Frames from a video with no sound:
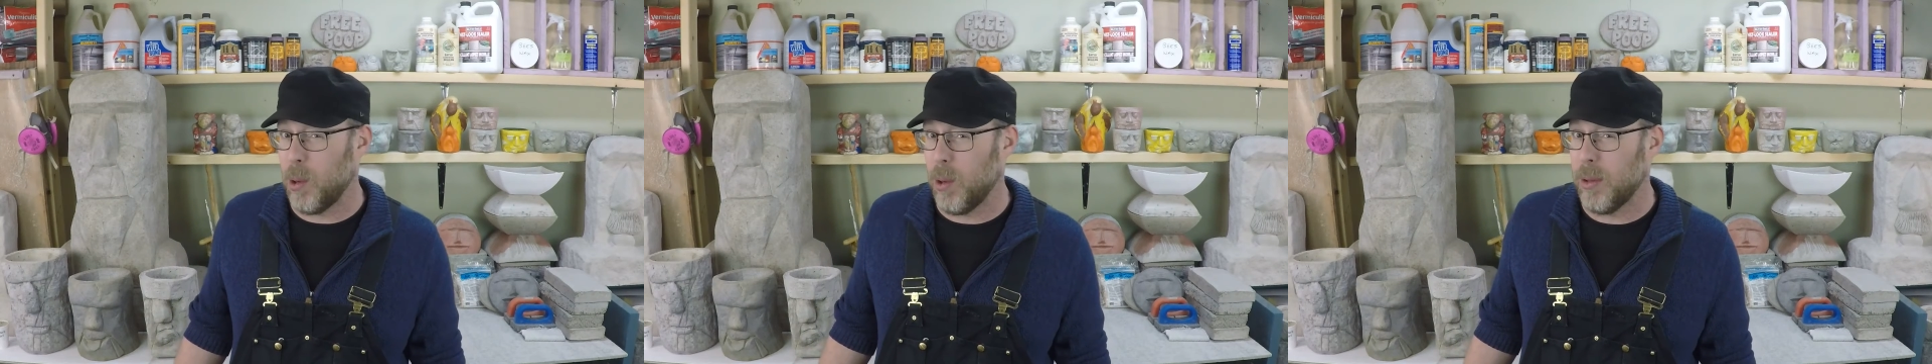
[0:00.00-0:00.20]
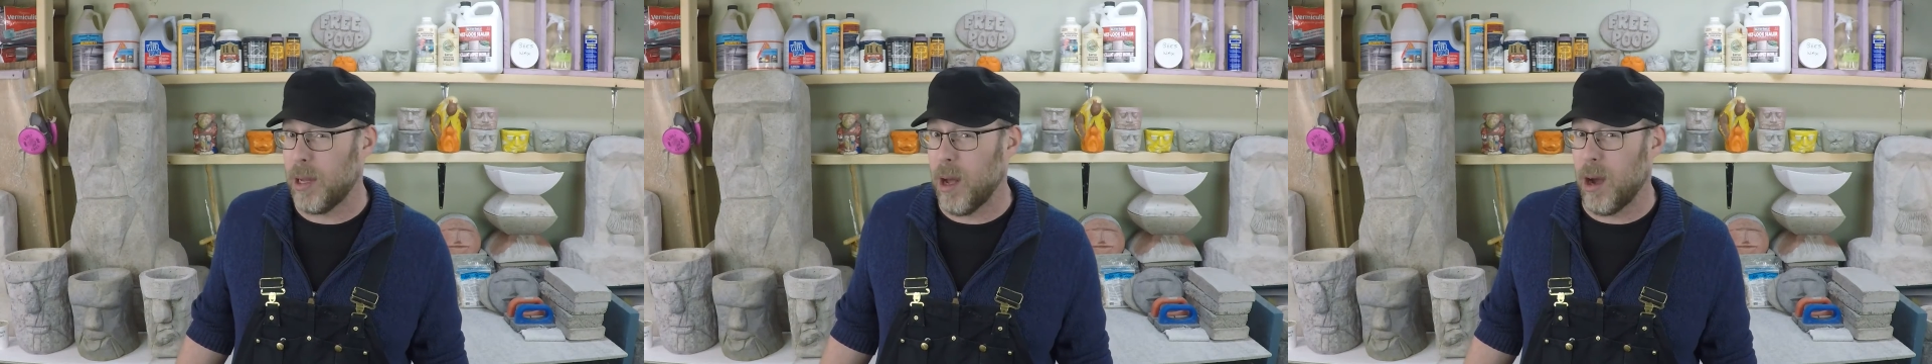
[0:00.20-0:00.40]

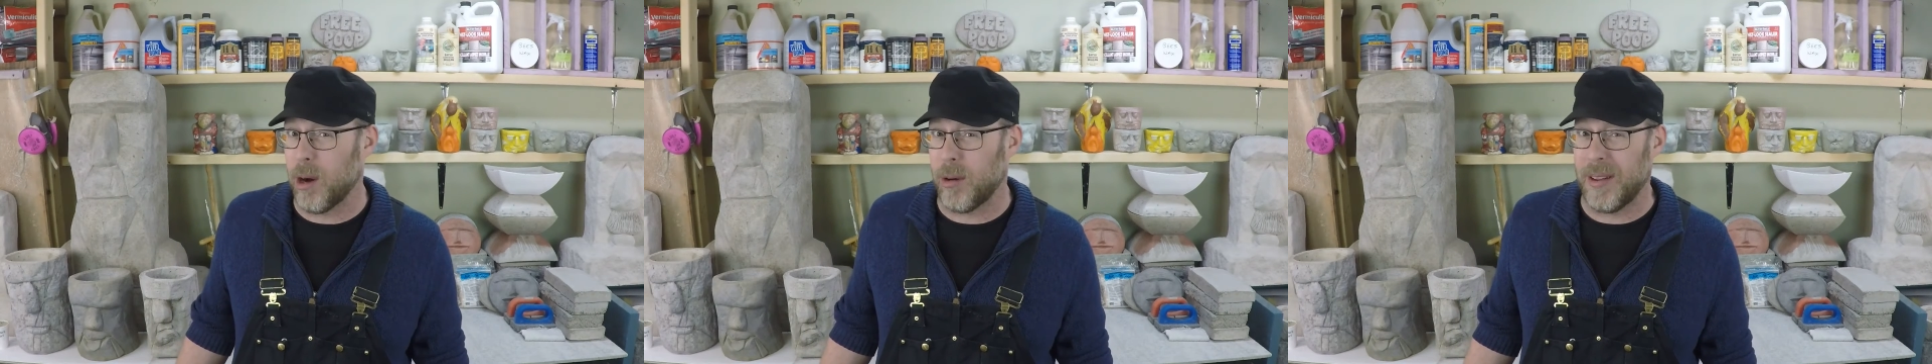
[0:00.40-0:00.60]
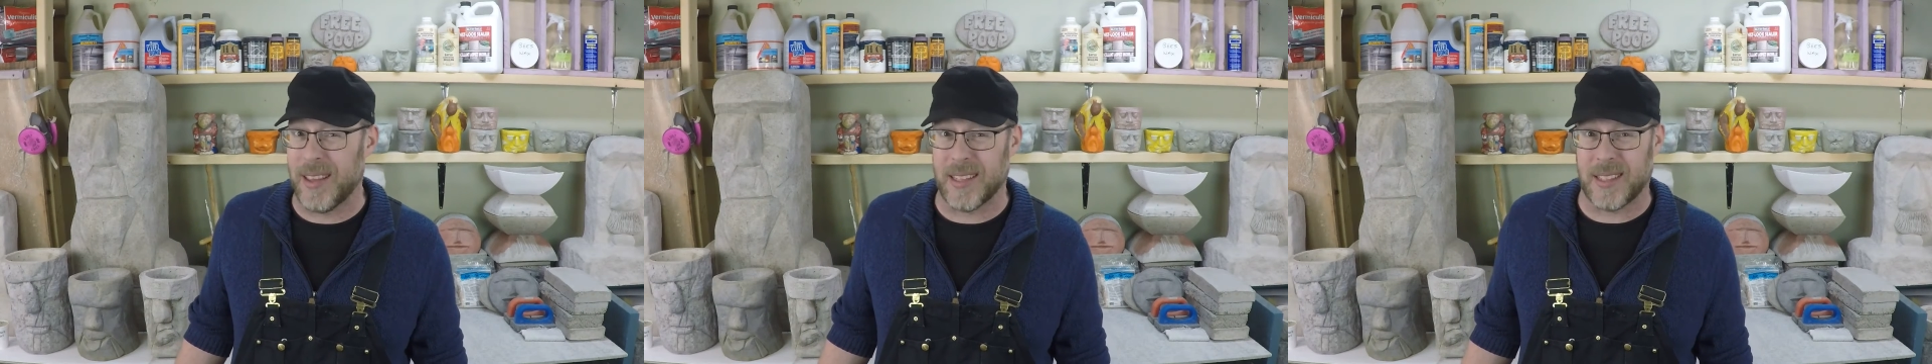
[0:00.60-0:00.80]
old
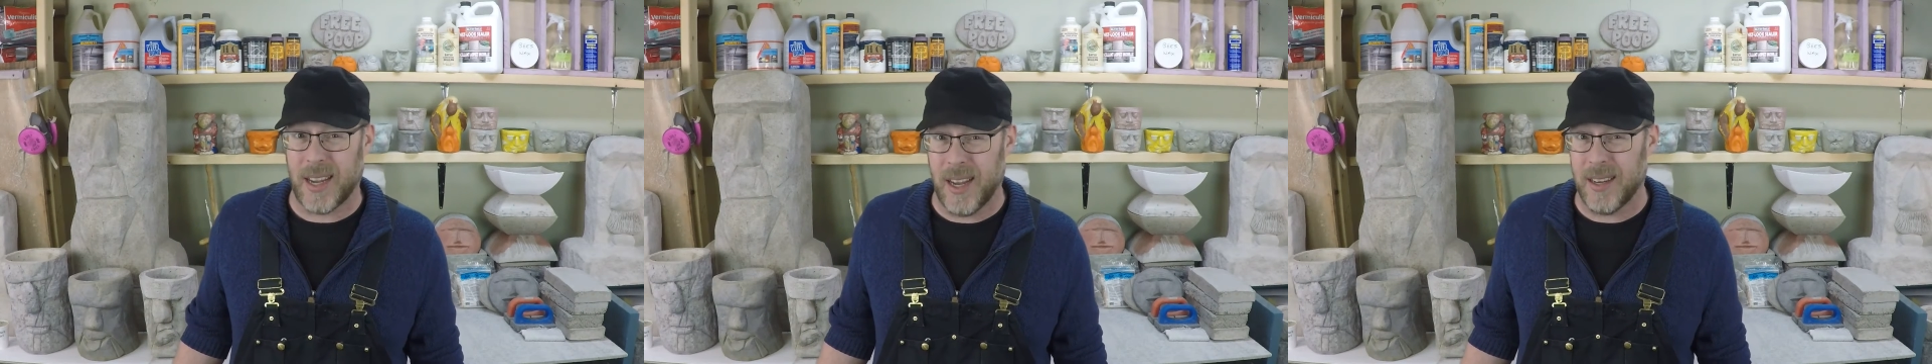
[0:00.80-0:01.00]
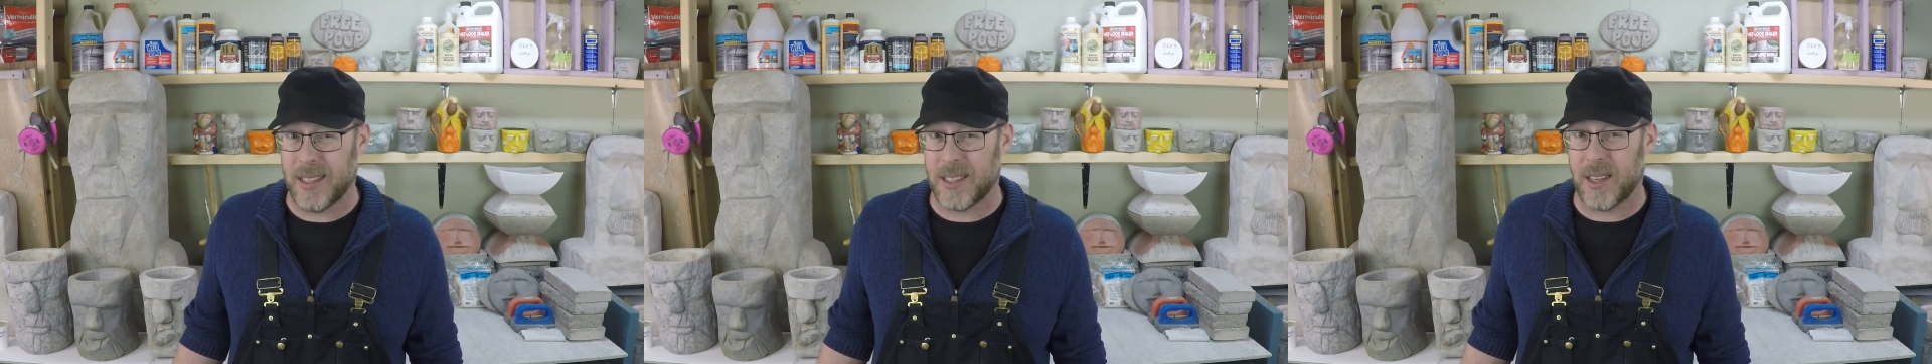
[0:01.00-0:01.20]
concrete that's
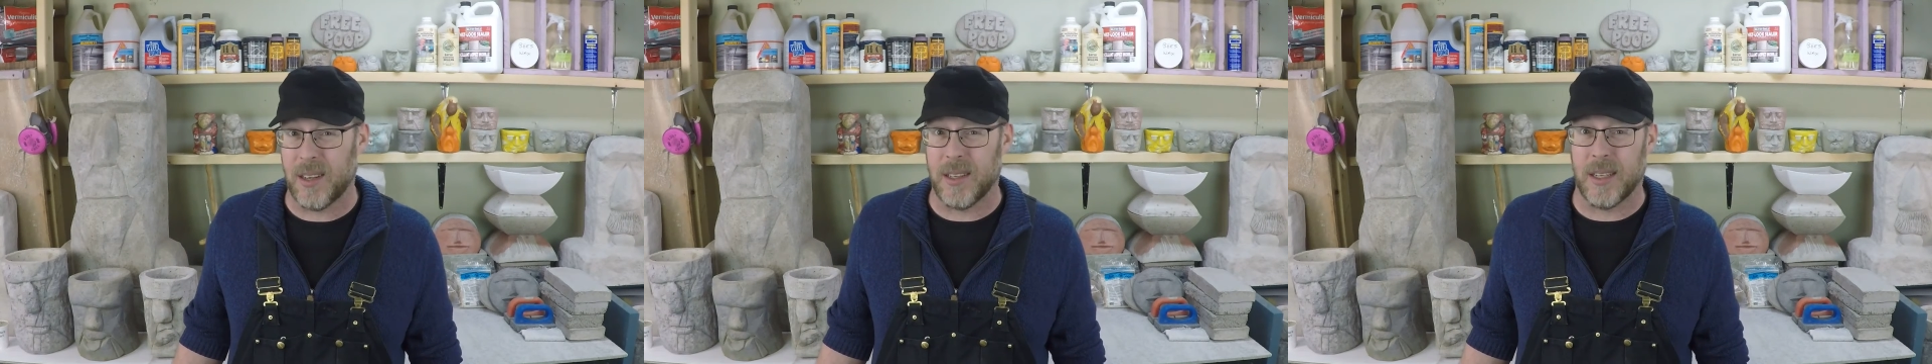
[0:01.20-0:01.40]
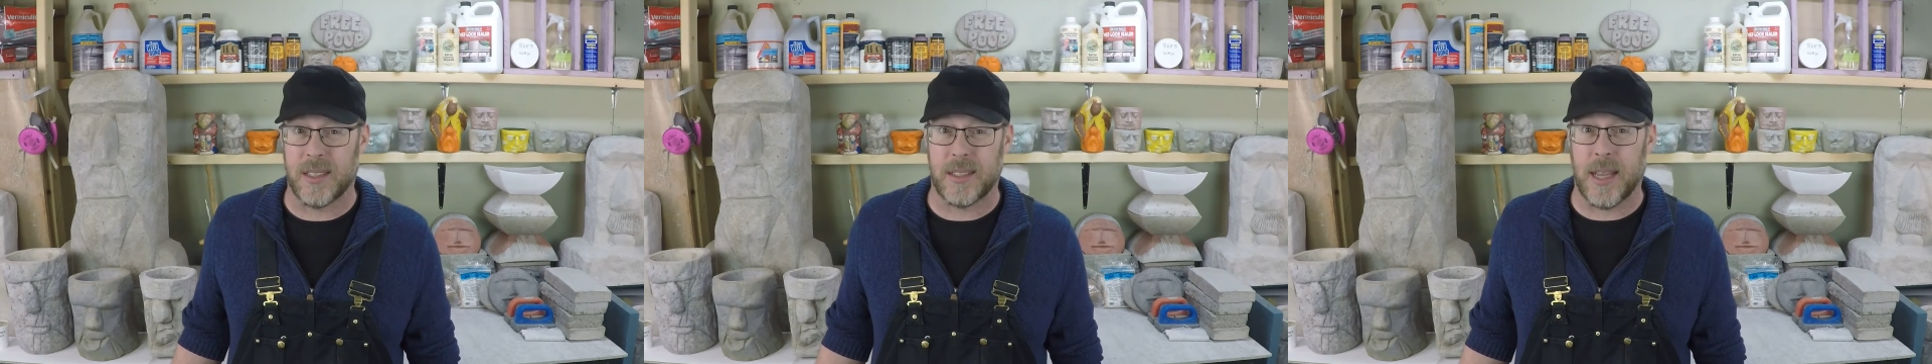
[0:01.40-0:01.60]
kind of
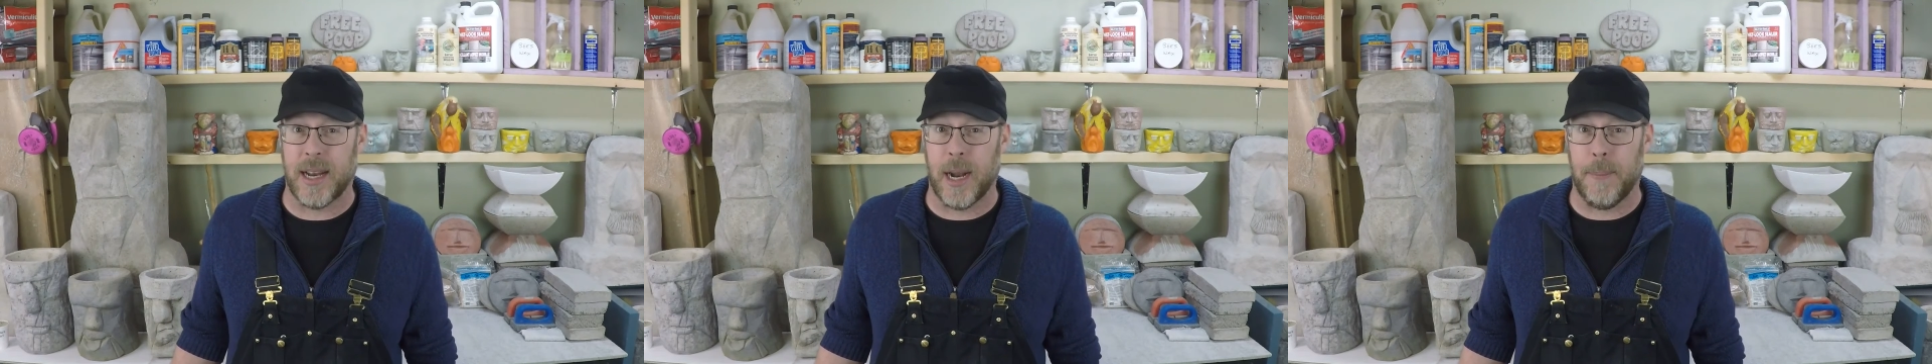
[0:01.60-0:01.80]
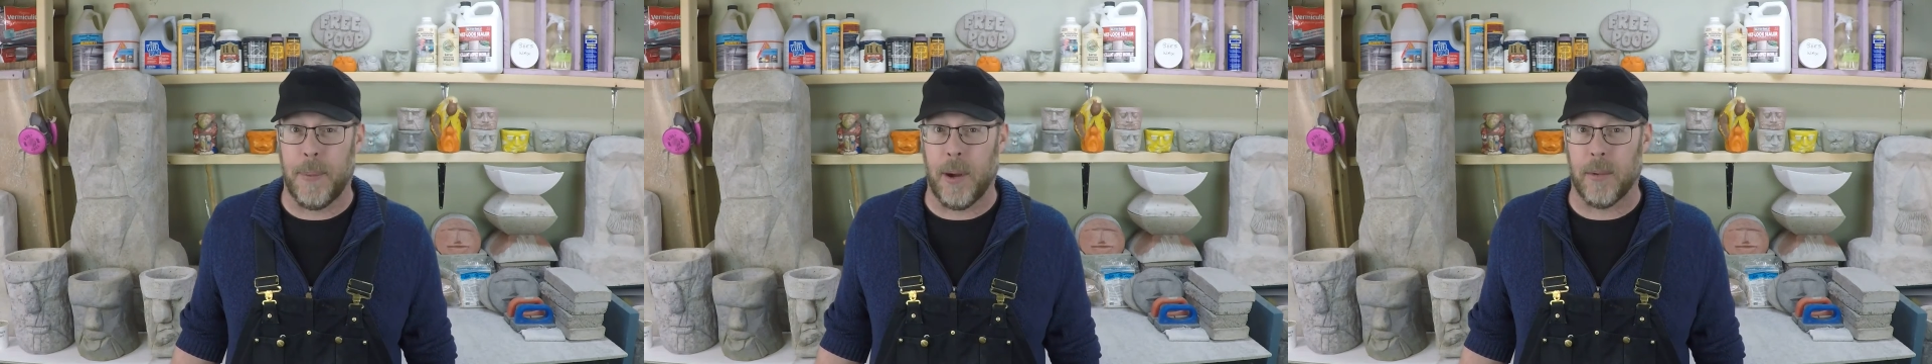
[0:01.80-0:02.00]
starting to set
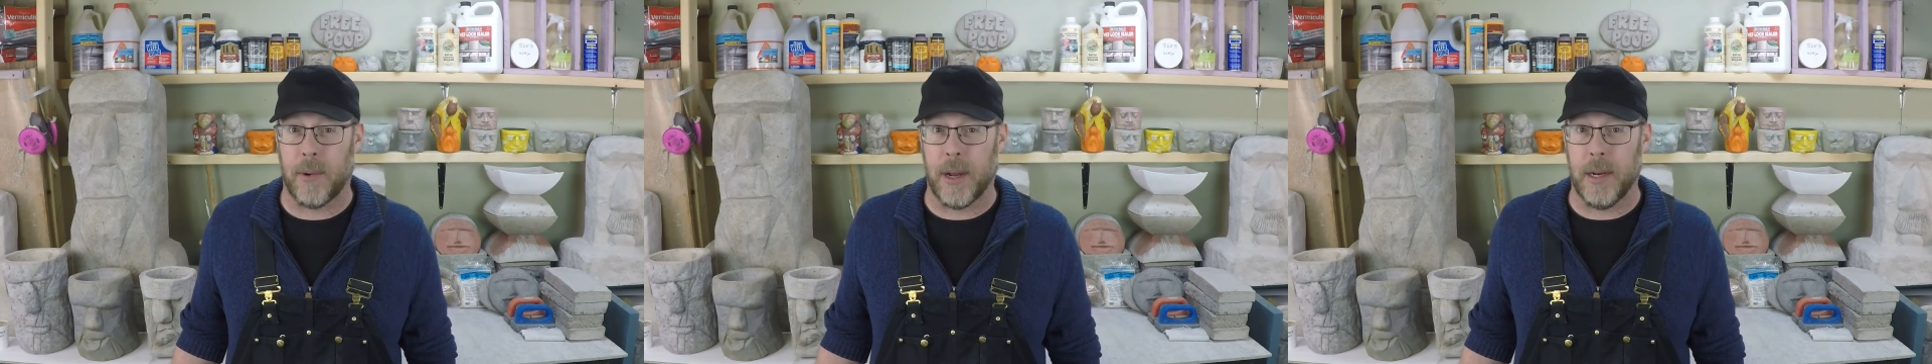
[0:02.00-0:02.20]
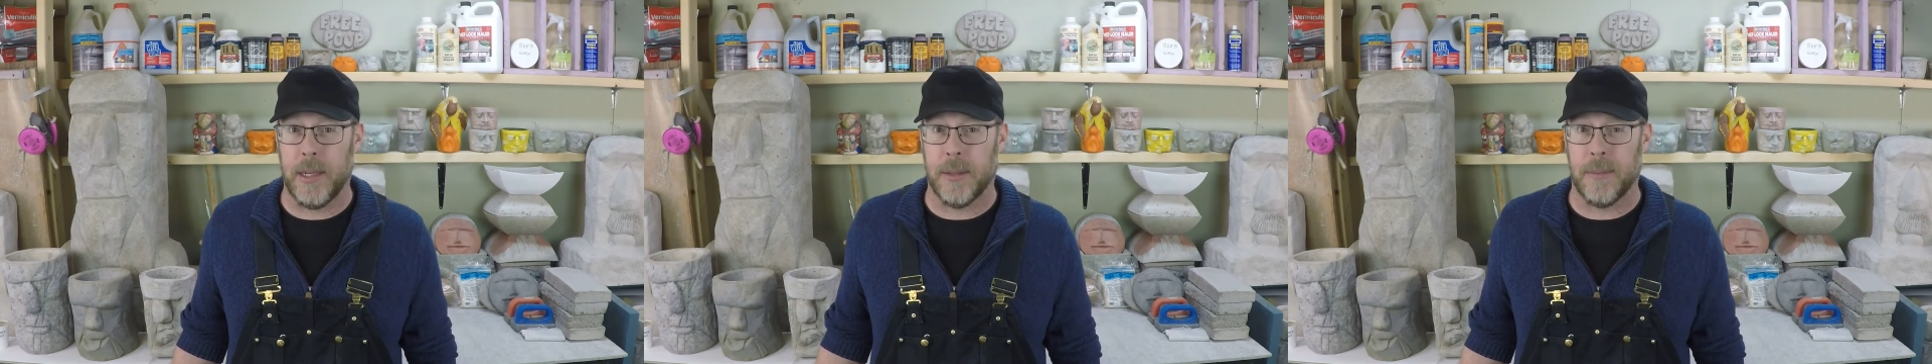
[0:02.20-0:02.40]
up already,